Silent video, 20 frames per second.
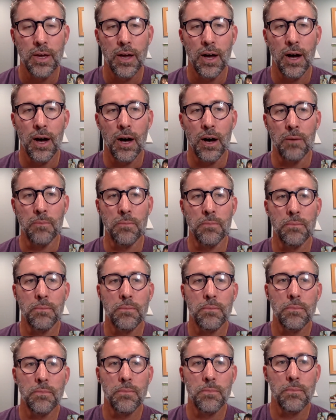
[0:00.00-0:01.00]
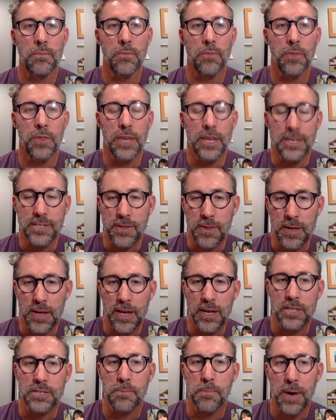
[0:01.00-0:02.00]
Um, these
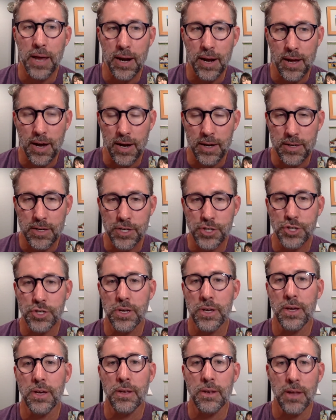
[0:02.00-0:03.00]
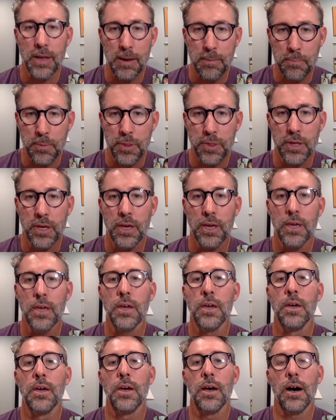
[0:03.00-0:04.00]
things, metacognition, empathy,
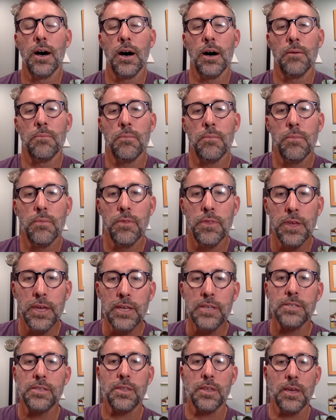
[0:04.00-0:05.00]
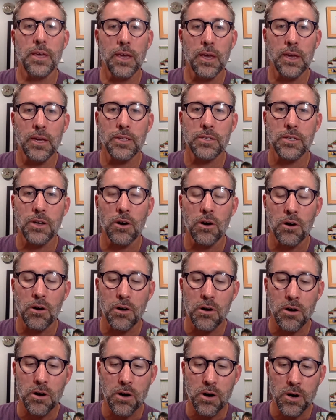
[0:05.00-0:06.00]
these things
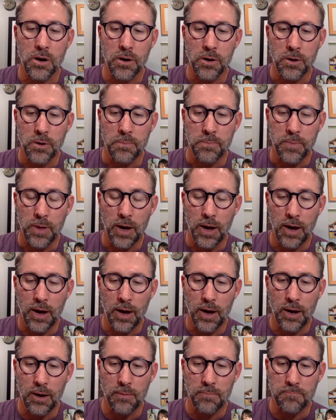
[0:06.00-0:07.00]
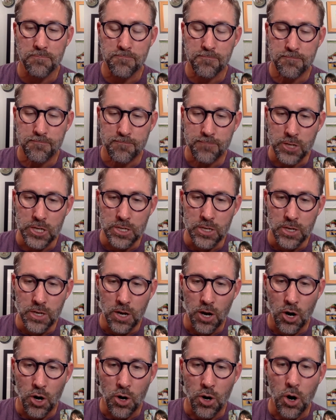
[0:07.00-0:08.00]
um,
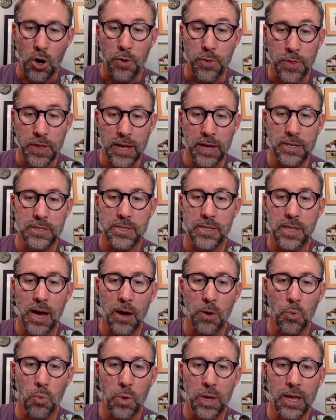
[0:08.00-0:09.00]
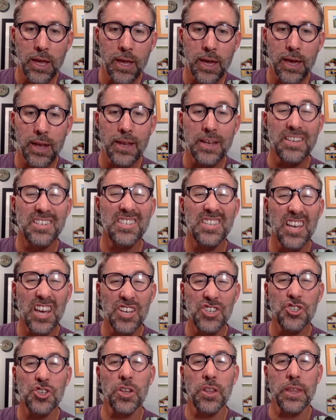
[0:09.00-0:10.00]
are things that we can
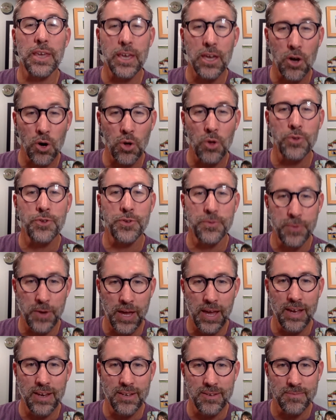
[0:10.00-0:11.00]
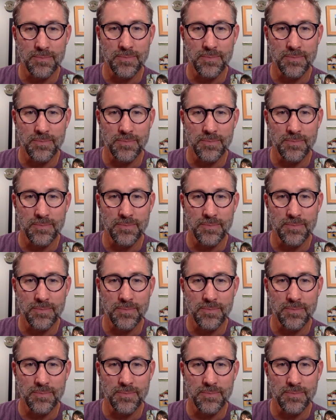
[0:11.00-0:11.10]
intentionally cultivate